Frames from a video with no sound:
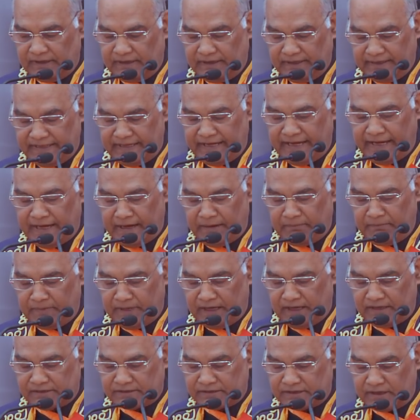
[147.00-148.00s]
They have
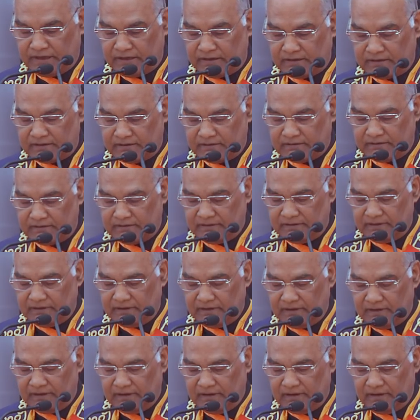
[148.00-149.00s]
nurtured
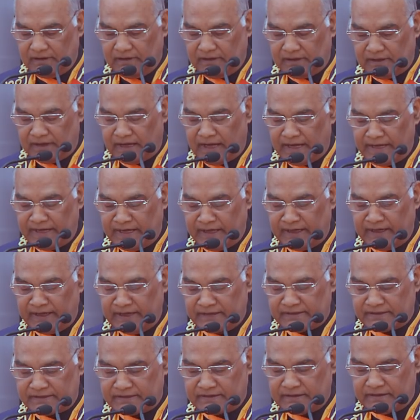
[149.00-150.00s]
raw
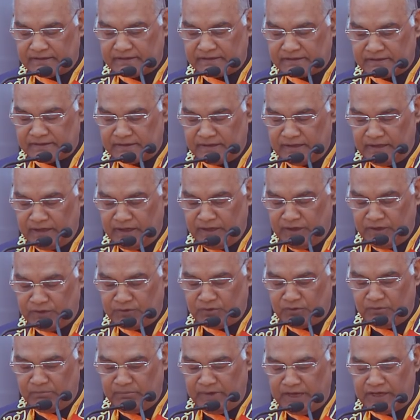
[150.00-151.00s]
youngsters
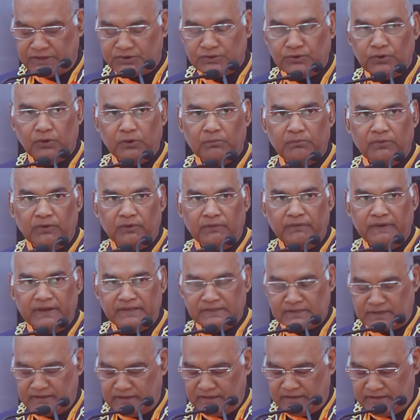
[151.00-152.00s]
into mature
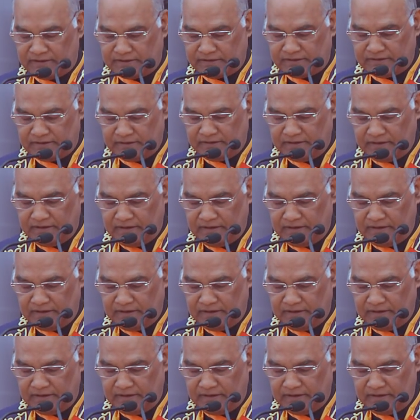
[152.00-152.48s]
professionals.